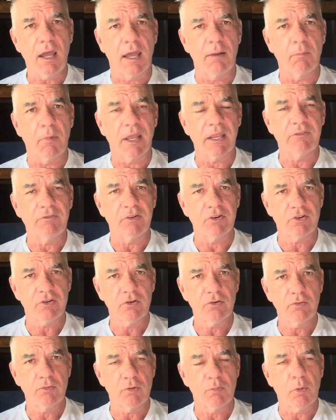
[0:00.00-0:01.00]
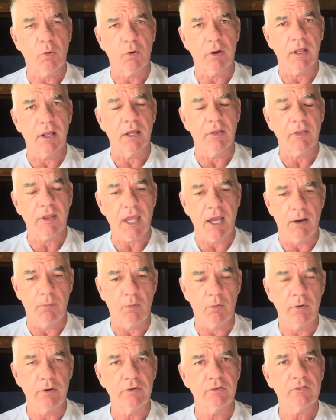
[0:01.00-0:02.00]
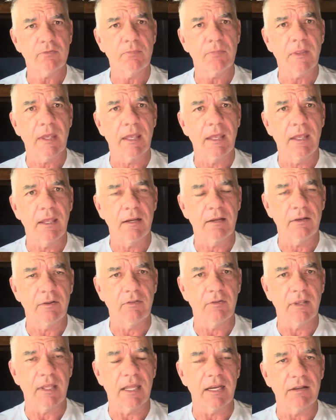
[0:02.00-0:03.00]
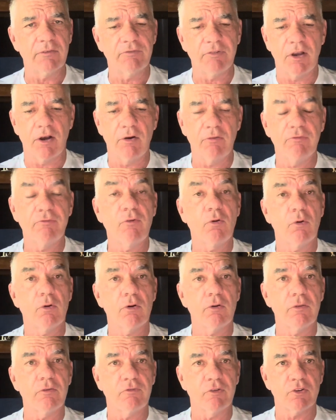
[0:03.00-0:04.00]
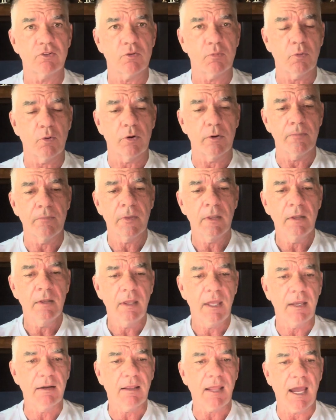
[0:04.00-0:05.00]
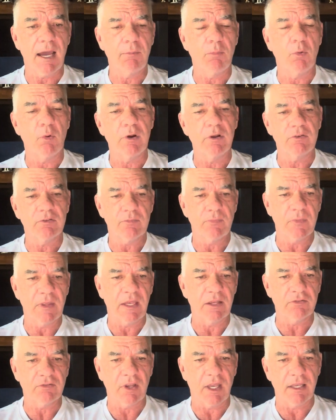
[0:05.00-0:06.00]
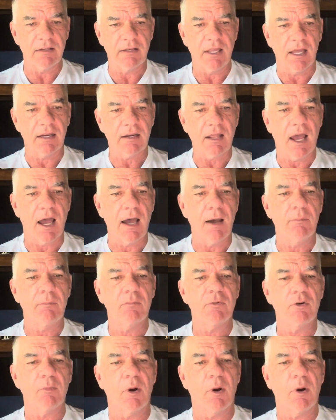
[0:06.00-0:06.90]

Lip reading: I'm Mike Fisher reporting on the Cowboys and the NFL for the Fisher Report and CowboysSI.com.